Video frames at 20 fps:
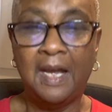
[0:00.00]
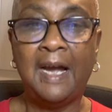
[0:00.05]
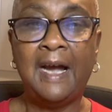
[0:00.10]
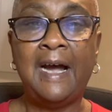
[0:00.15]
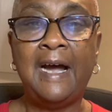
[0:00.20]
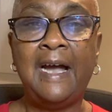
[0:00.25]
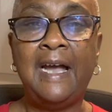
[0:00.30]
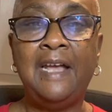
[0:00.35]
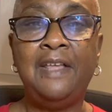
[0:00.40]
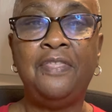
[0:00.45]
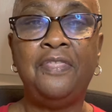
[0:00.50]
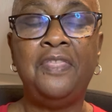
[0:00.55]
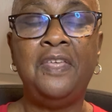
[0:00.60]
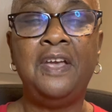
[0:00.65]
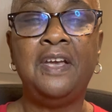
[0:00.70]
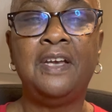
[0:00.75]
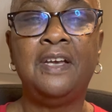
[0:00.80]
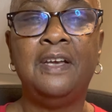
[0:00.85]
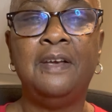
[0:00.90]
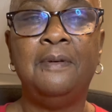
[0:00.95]
I
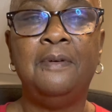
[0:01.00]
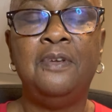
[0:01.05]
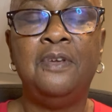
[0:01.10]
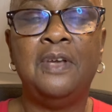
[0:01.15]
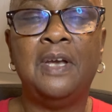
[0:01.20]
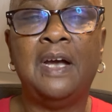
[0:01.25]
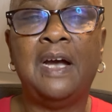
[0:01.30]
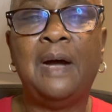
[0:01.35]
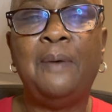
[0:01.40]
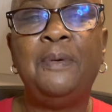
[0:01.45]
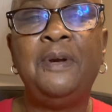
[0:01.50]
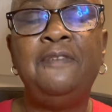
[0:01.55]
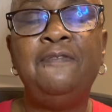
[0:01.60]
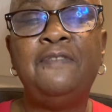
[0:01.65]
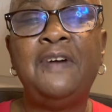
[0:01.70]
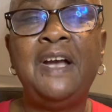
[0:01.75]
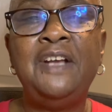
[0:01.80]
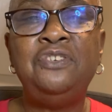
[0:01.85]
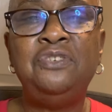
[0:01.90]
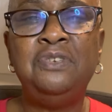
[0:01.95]
think I would
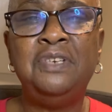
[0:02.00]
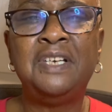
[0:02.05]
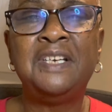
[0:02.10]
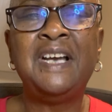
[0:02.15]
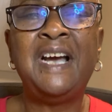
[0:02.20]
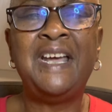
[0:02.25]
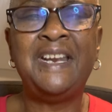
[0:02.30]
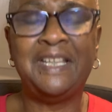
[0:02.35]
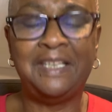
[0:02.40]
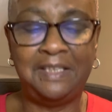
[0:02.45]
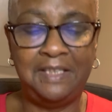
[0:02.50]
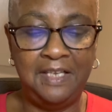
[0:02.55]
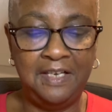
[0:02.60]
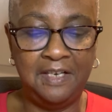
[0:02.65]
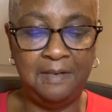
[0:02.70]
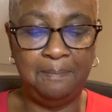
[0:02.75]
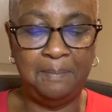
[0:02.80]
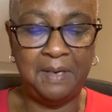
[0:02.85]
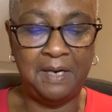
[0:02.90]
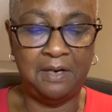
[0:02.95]
invite you to kind of
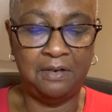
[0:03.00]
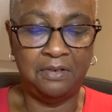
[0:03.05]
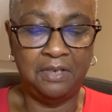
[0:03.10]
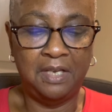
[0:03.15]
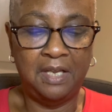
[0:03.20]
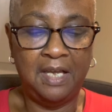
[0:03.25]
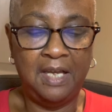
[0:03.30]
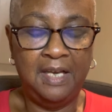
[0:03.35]
think about.